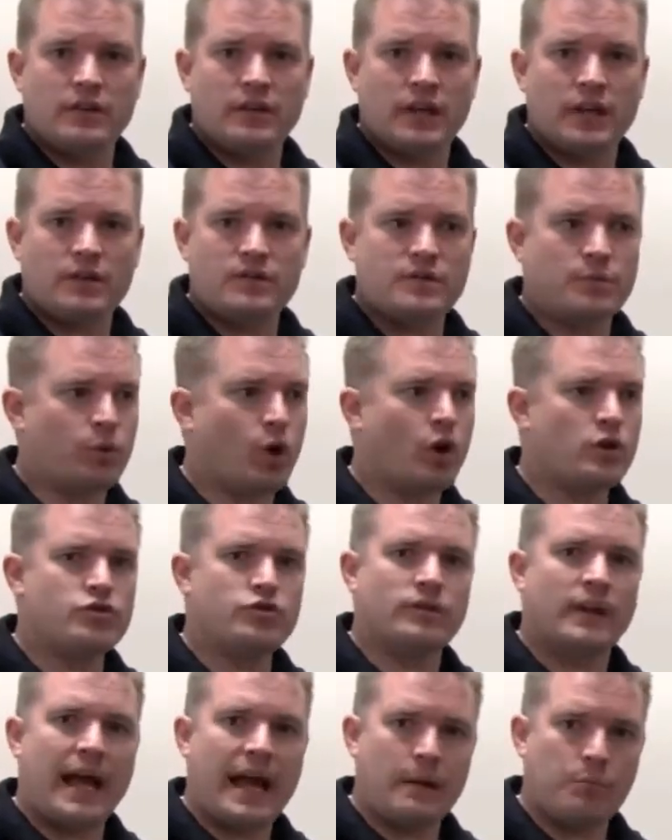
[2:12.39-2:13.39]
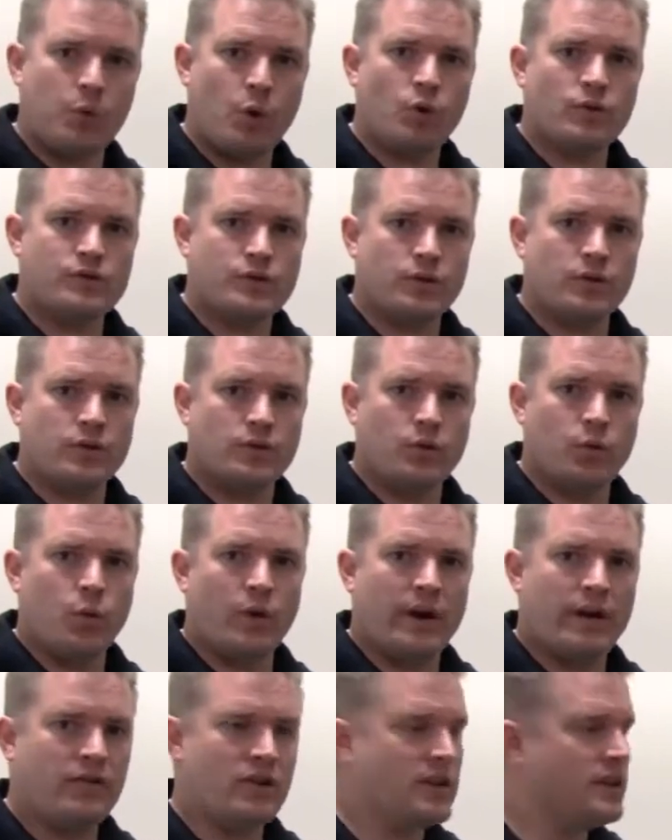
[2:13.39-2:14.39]
You know, some larger lag bolts or
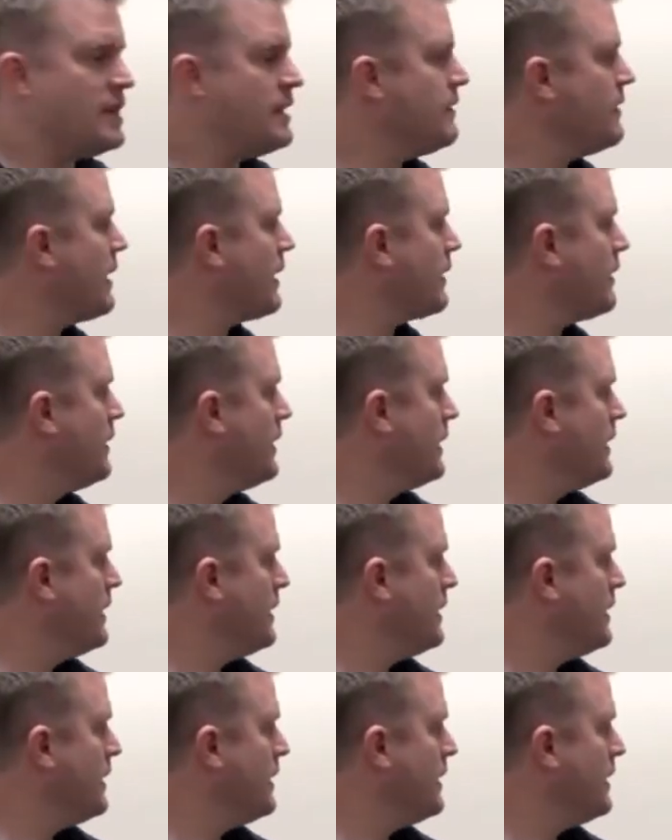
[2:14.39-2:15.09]
whatever you need there.